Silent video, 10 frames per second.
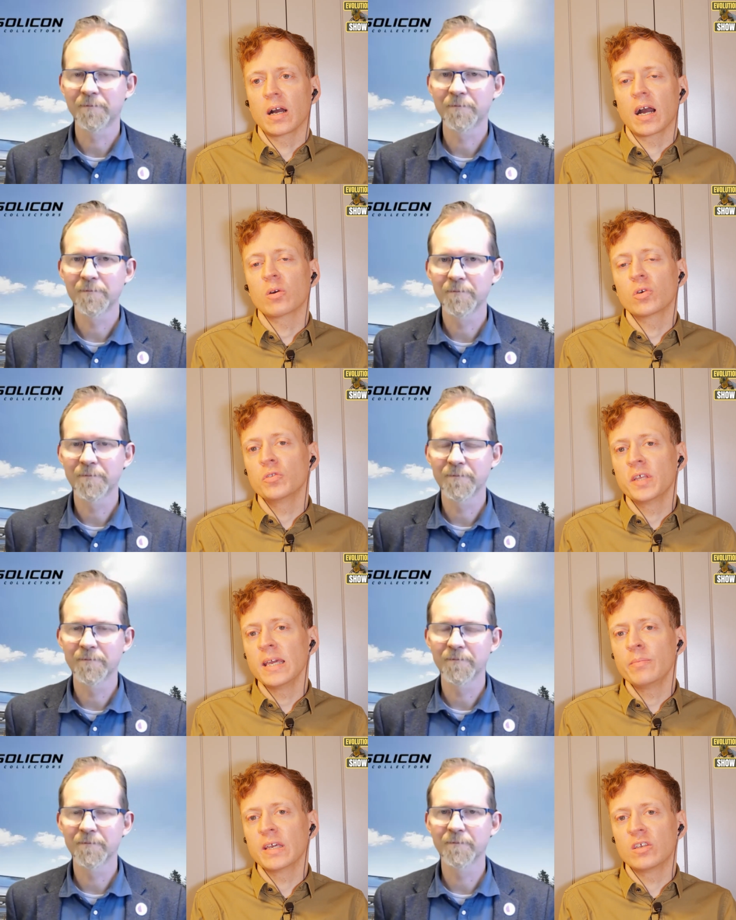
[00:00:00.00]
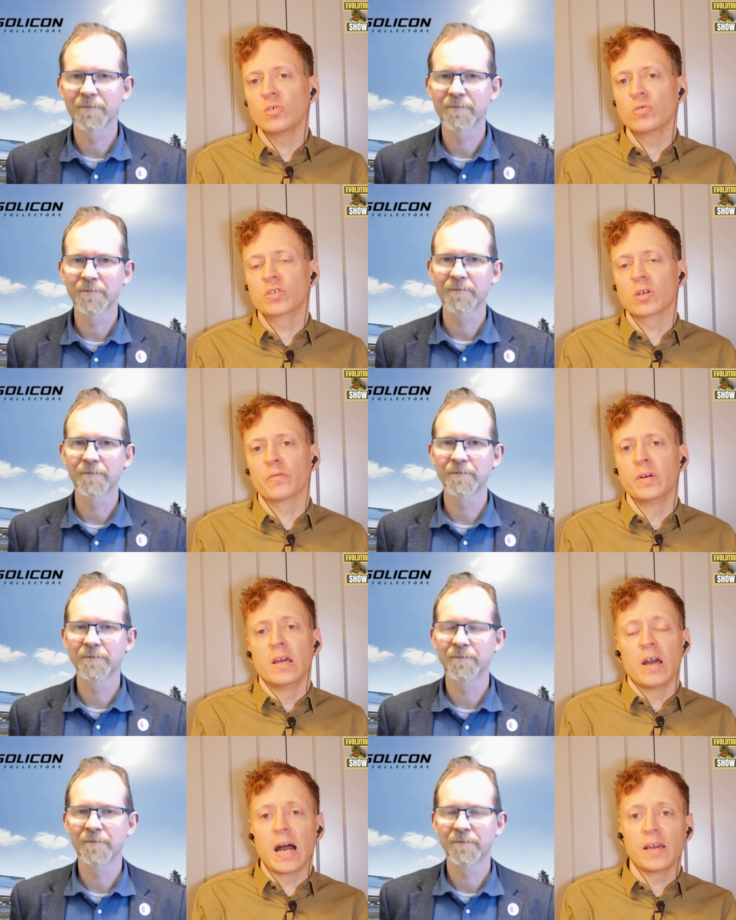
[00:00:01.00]
Speaker 1: how could they make use of
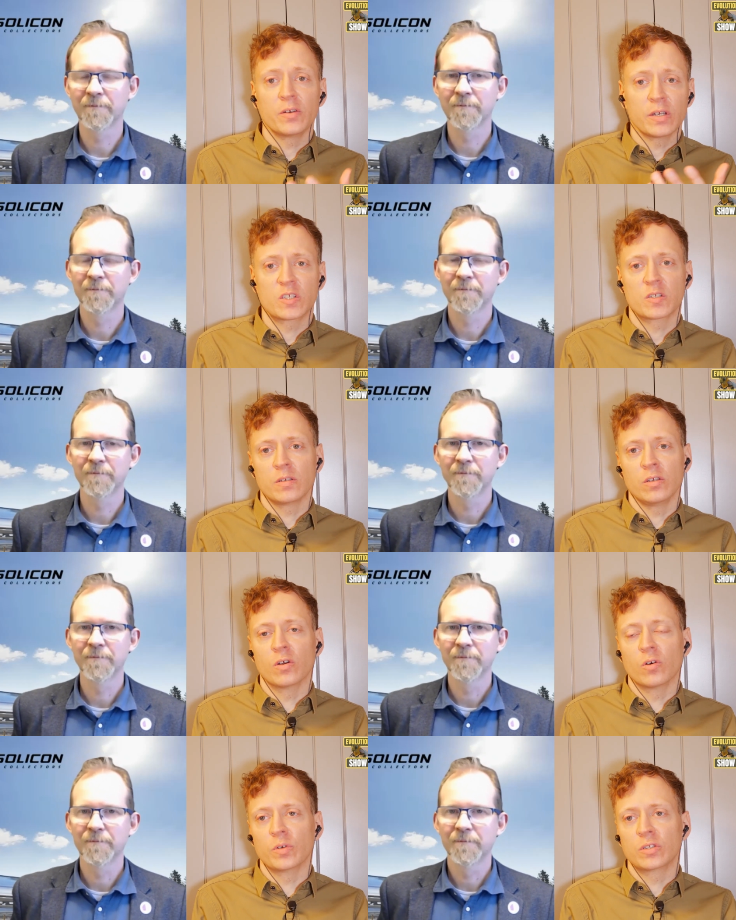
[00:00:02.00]
either it's you know we're